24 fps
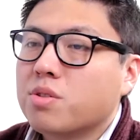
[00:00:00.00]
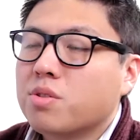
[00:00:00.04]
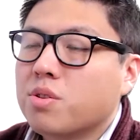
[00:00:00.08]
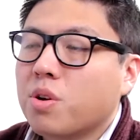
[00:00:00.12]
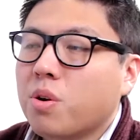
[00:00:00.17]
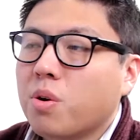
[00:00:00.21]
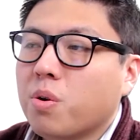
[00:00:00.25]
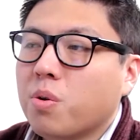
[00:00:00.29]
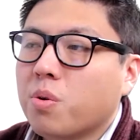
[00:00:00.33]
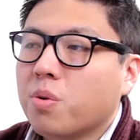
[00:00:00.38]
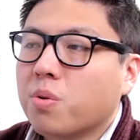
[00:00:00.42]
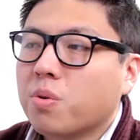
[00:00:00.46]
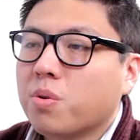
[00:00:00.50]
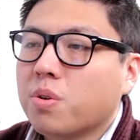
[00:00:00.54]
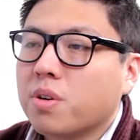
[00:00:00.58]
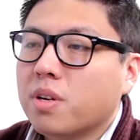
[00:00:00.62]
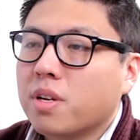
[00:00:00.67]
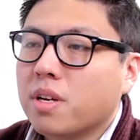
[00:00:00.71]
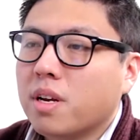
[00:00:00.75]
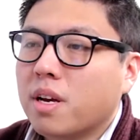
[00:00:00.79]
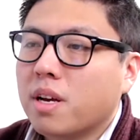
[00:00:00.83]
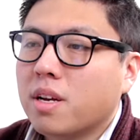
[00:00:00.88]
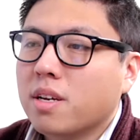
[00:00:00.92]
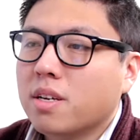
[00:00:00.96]
So
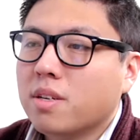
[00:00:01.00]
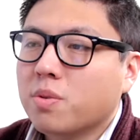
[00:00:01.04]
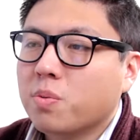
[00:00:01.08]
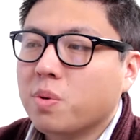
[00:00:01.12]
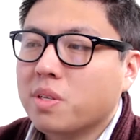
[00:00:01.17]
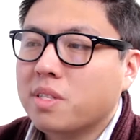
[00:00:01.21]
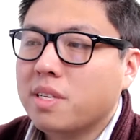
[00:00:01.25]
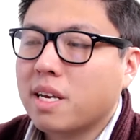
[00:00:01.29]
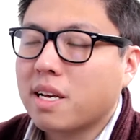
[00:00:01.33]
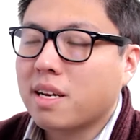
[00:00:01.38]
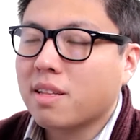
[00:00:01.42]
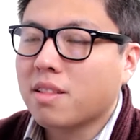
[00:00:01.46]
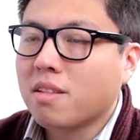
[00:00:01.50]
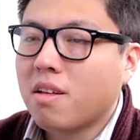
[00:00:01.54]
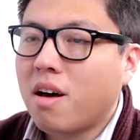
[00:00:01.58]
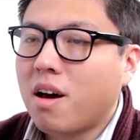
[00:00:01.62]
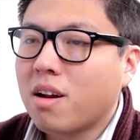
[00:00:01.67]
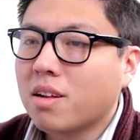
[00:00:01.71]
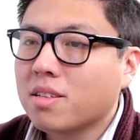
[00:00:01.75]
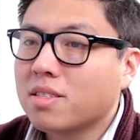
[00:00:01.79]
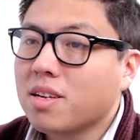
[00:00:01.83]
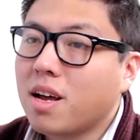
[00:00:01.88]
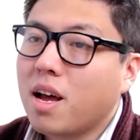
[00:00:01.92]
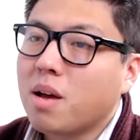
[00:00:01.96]
we take a
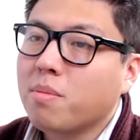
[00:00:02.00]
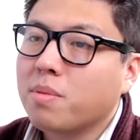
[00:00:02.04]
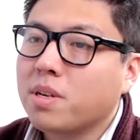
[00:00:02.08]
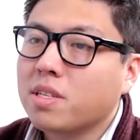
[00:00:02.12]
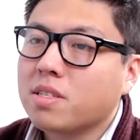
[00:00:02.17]
lot of time